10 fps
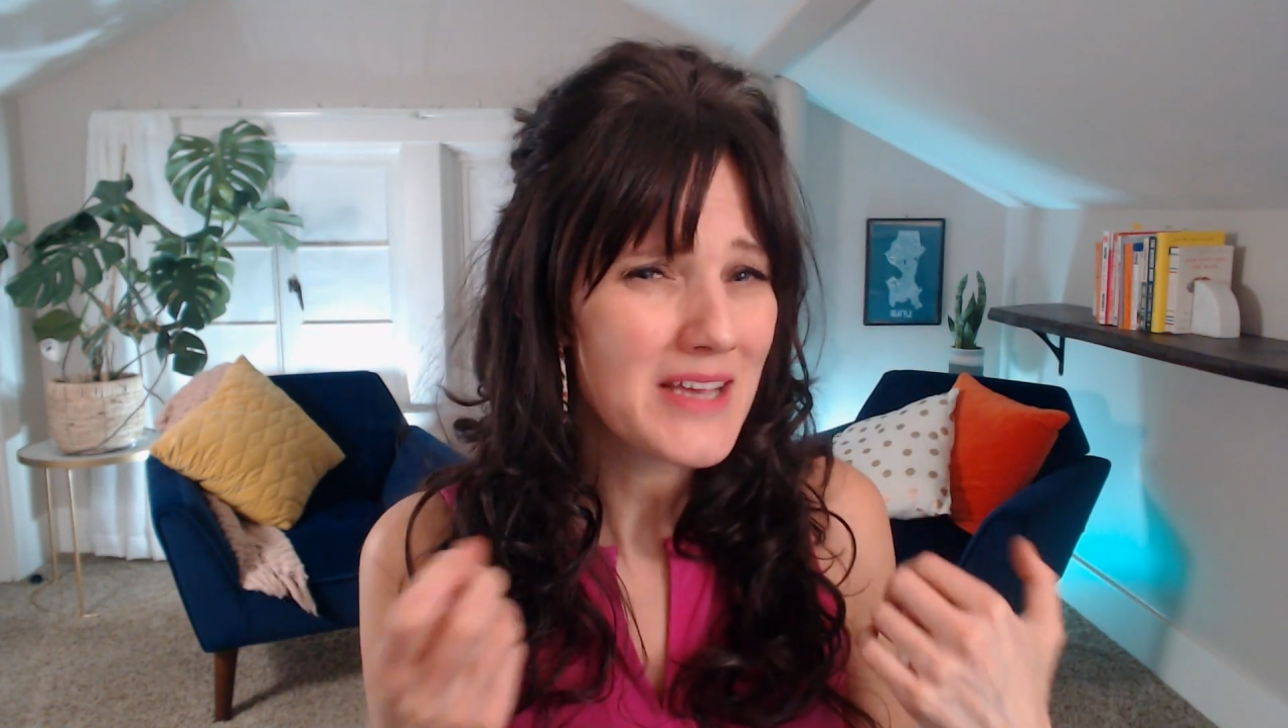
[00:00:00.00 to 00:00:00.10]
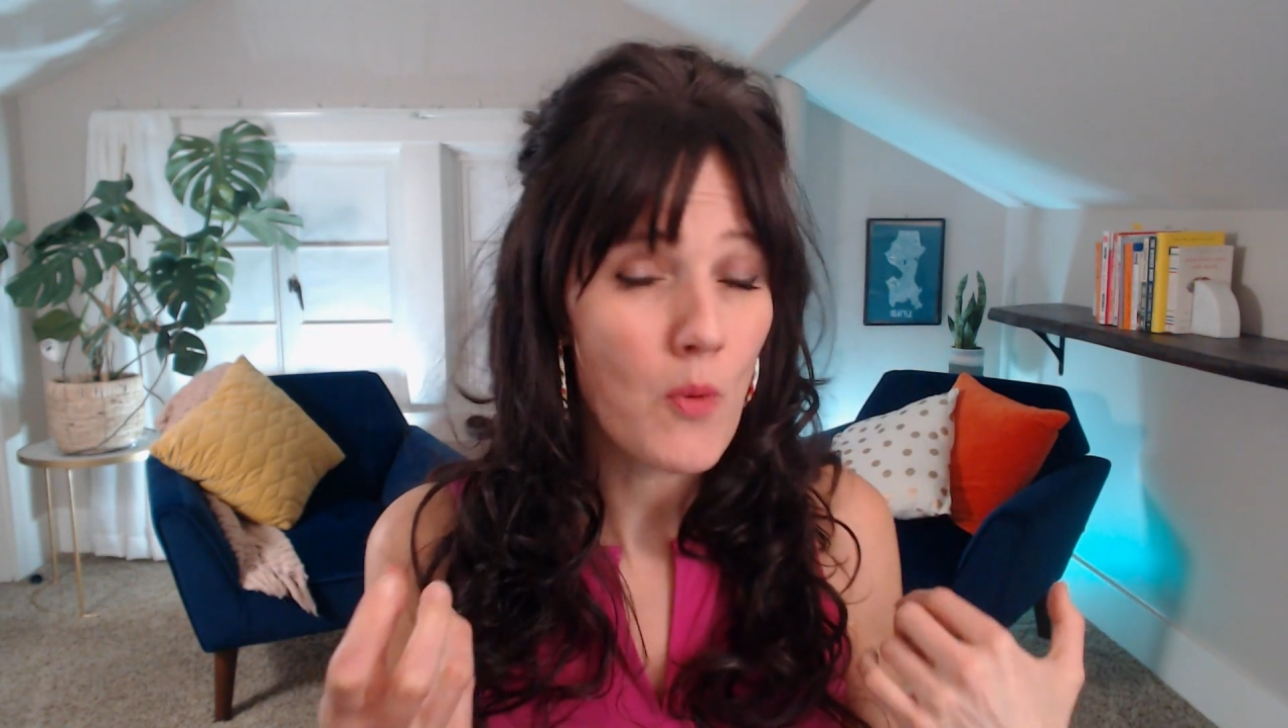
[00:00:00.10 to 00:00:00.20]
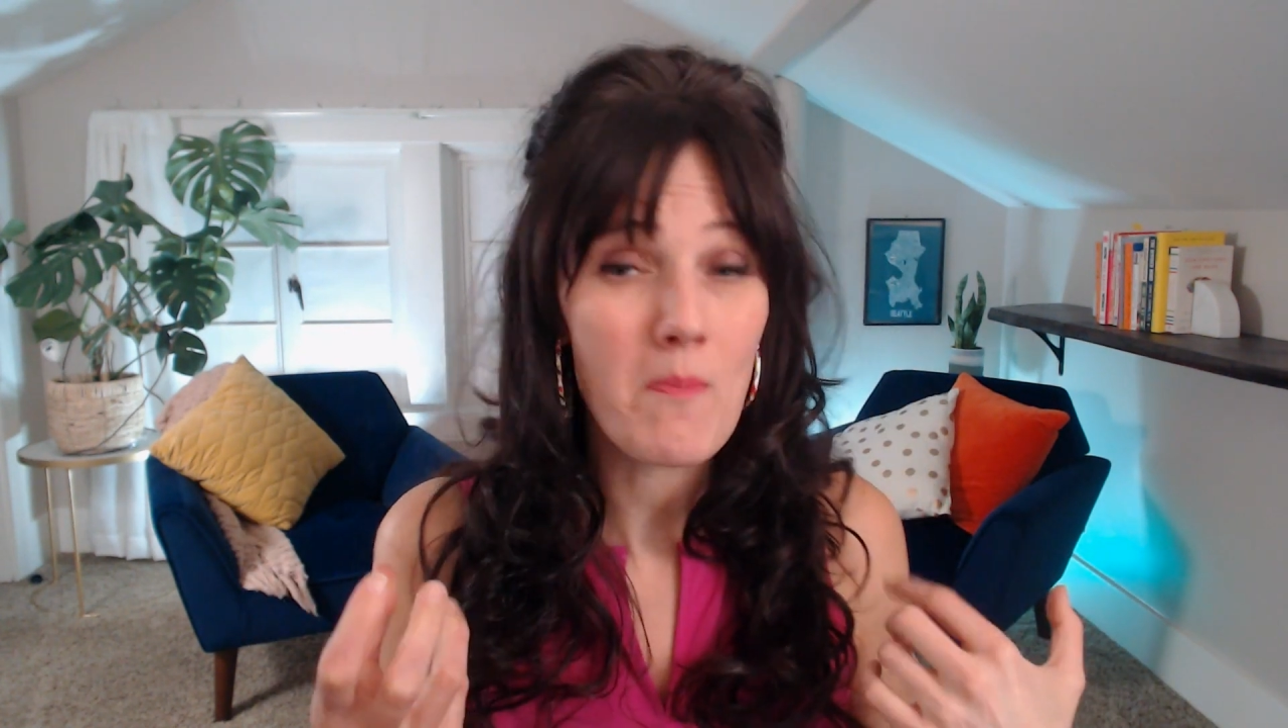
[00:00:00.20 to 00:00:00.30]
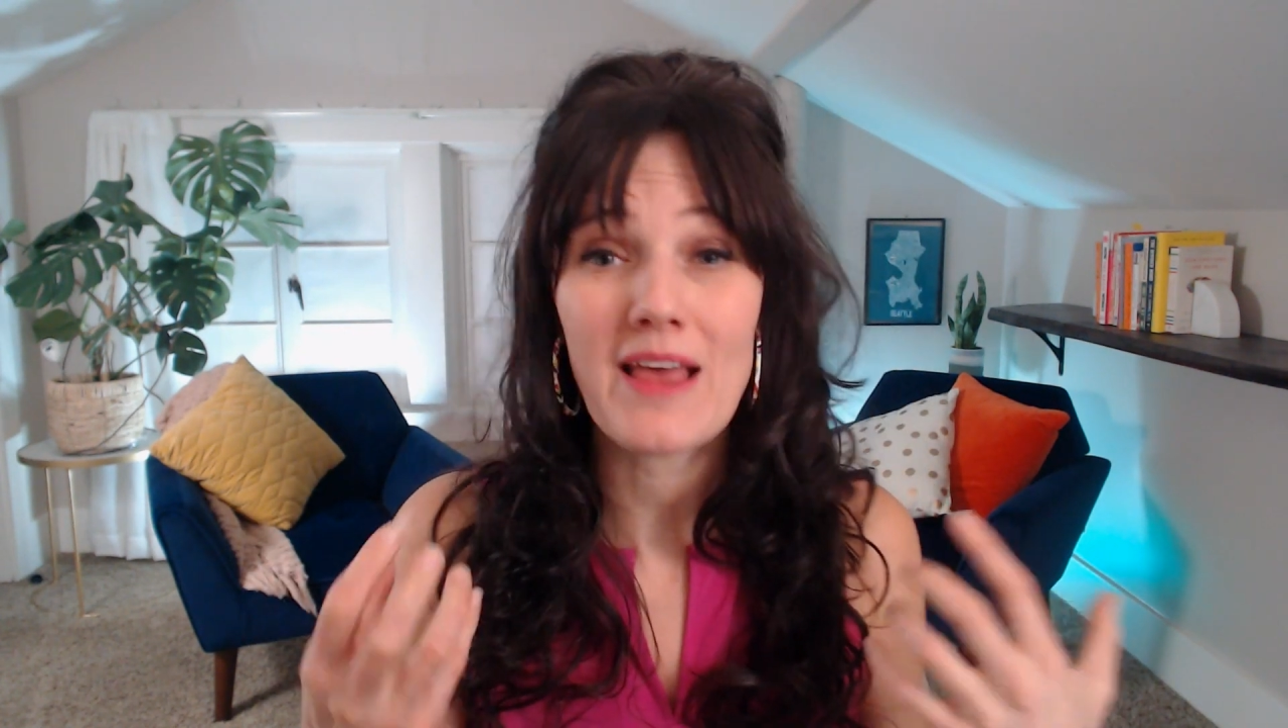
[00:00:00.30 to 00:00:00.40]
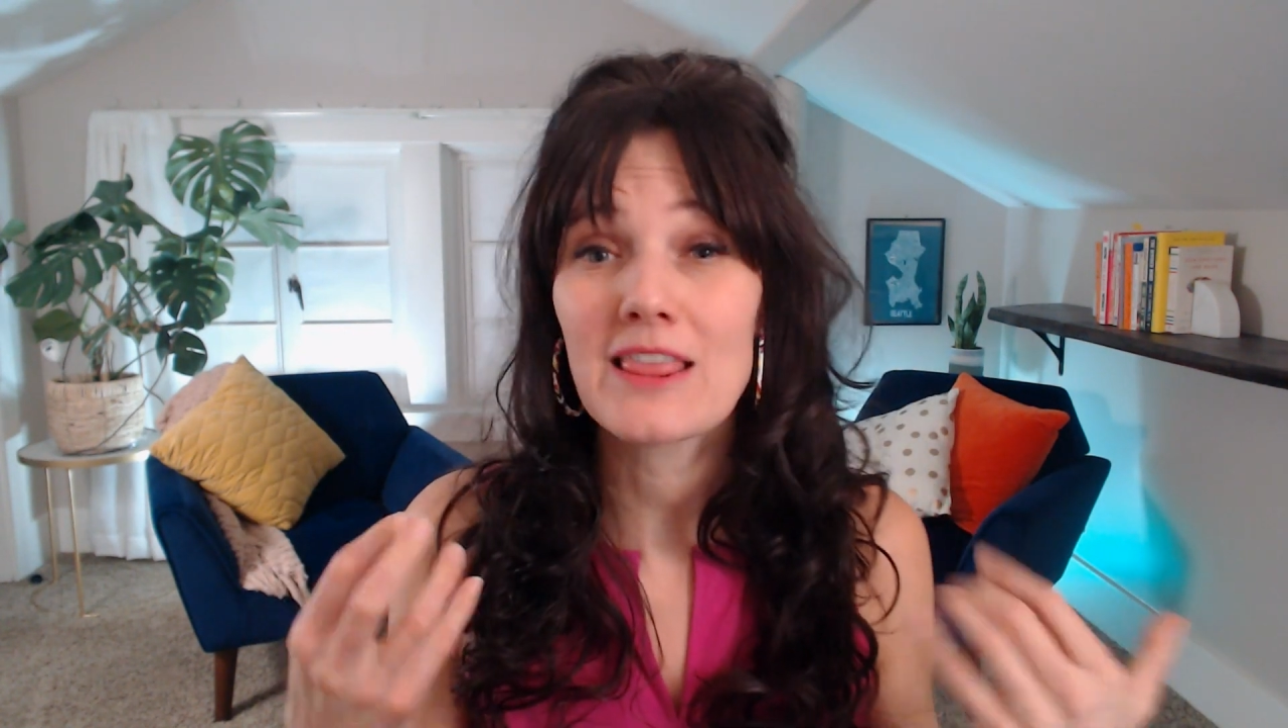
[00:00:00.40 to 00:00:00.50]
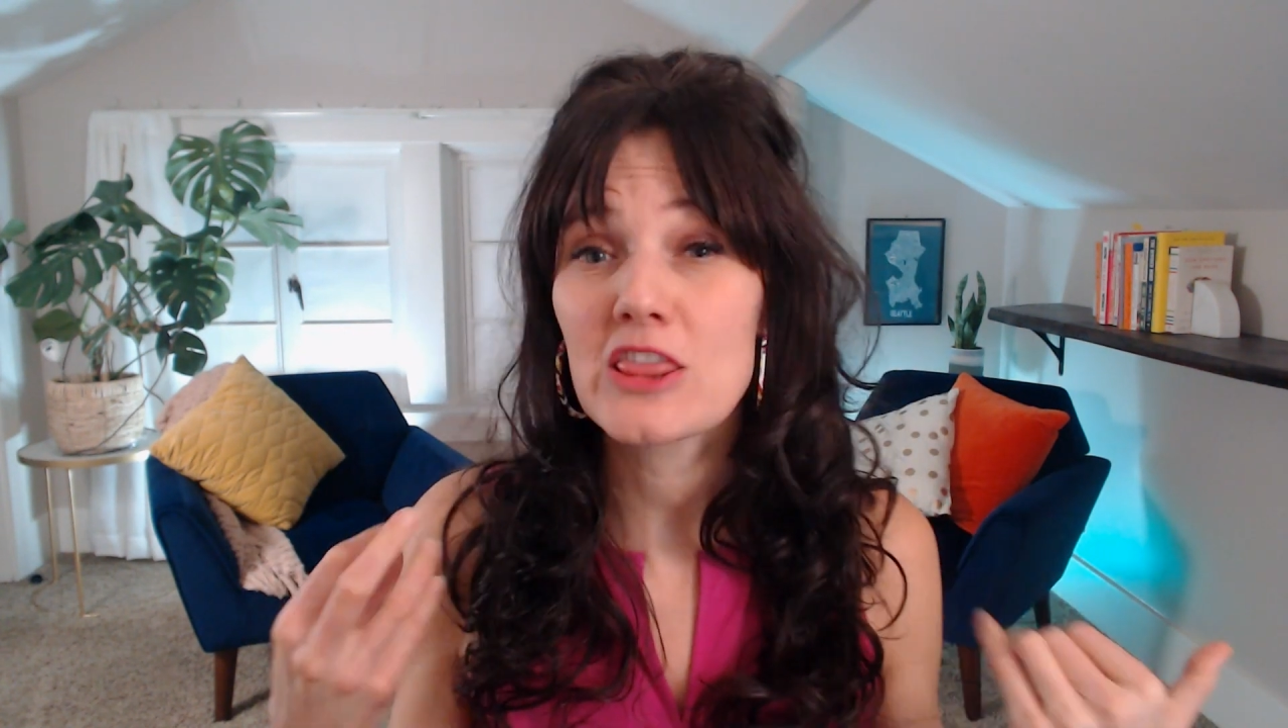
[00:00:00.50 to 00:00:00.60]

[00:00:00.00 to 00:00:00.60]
or my